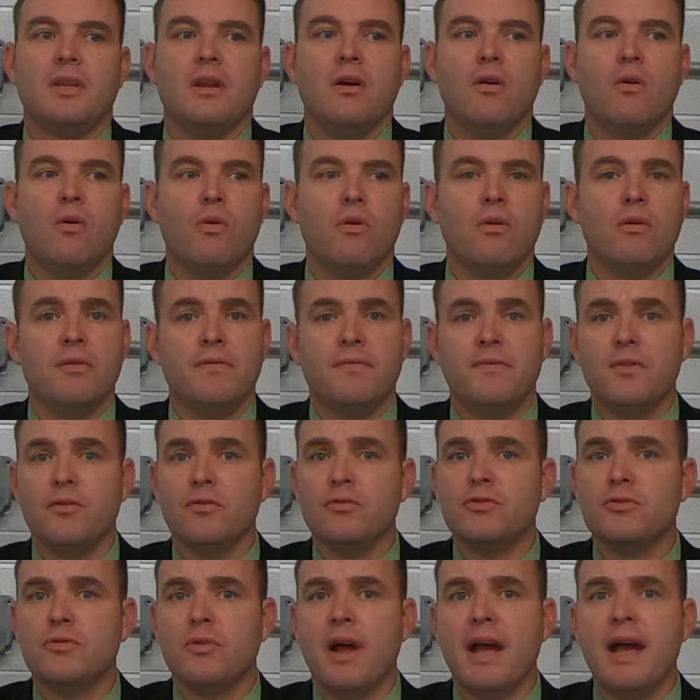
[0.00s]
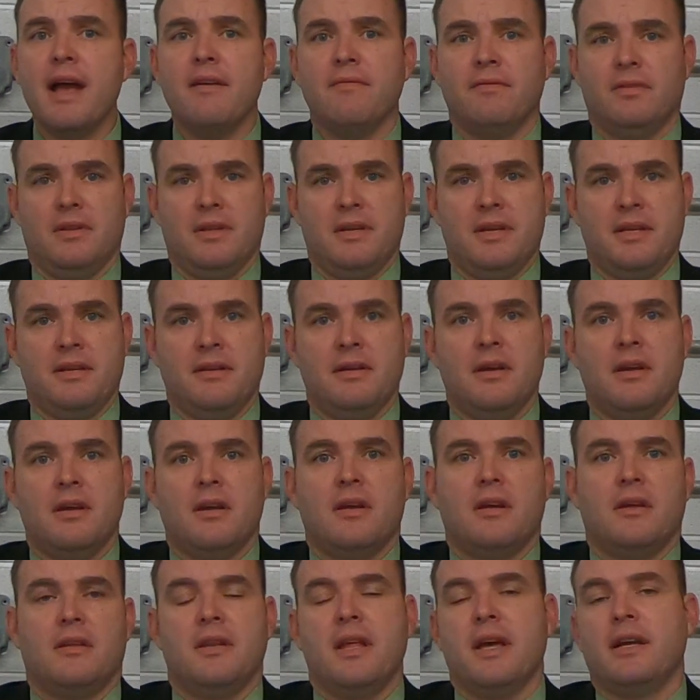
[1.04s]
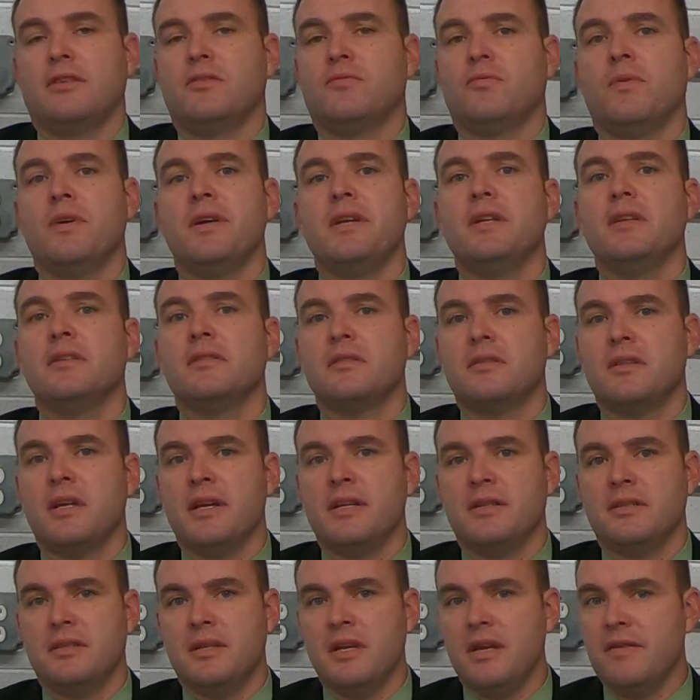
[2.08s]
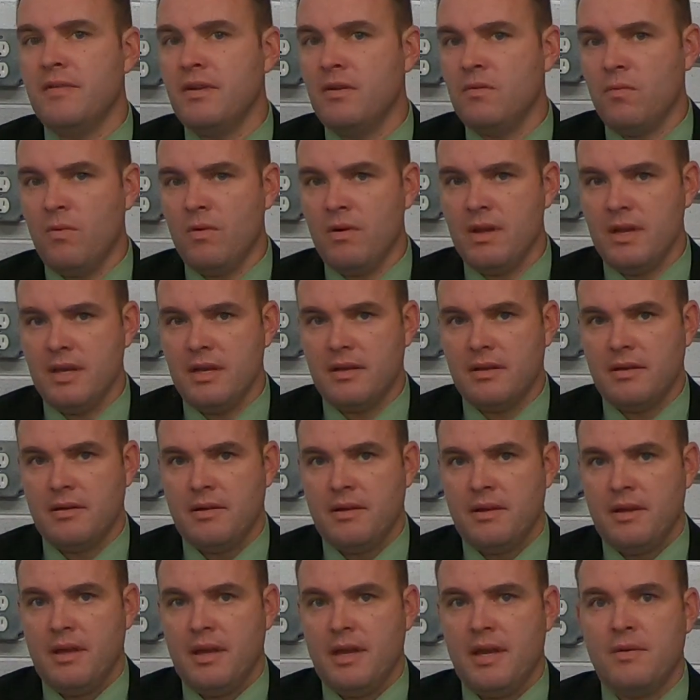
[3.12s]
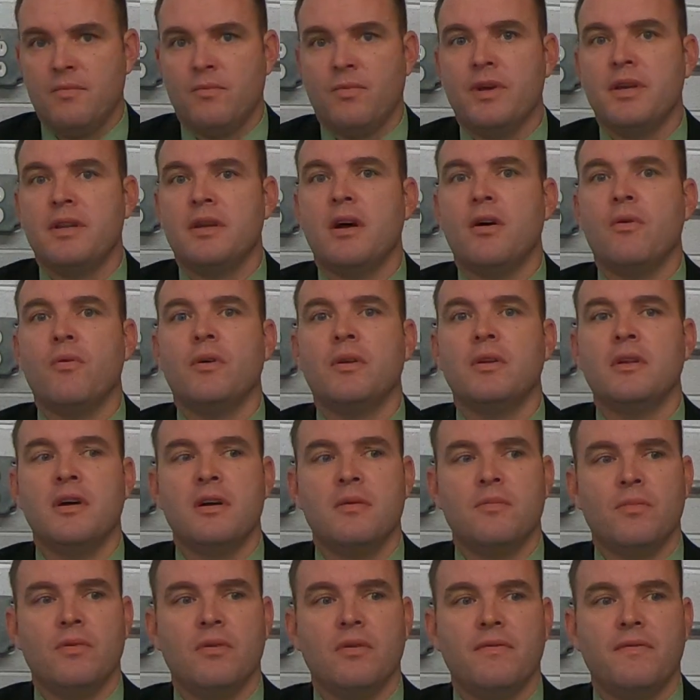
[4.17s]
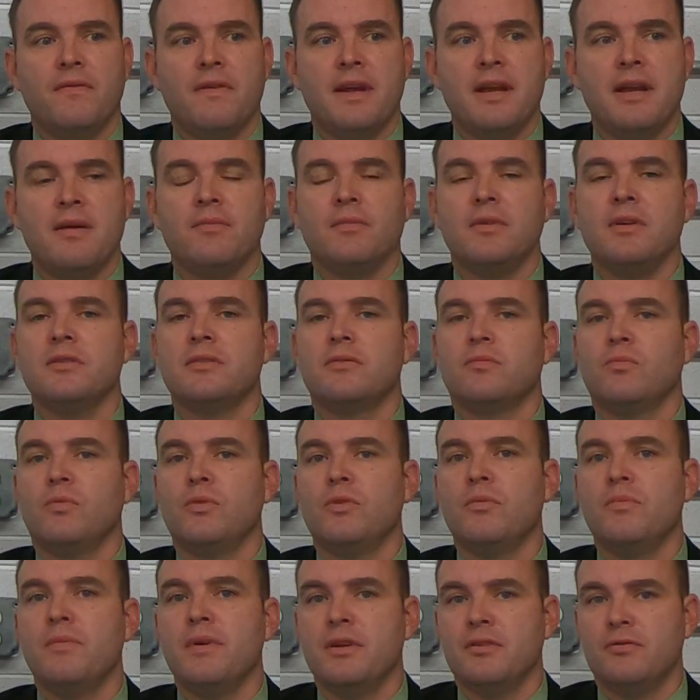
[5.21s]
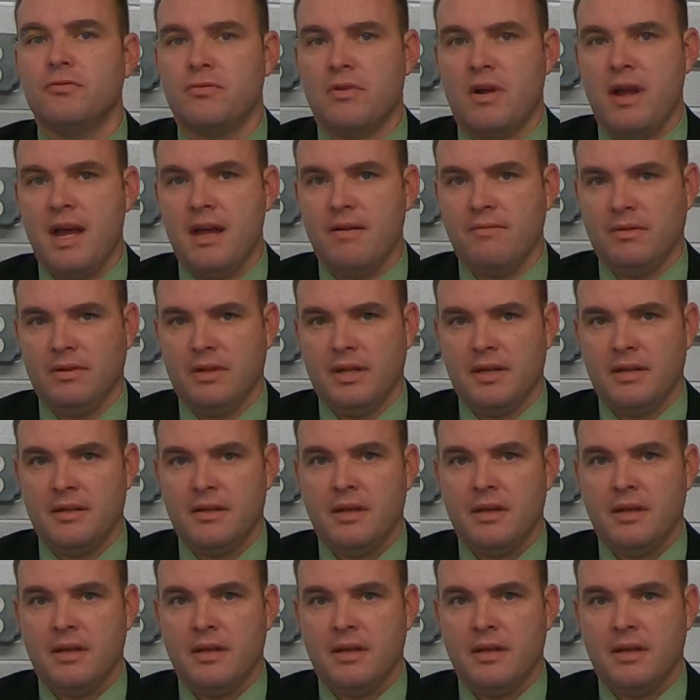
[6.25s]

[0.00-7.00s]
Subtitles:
Or if you're traveling, next week is Thanksgiving week, and we know a number of families will be traveling.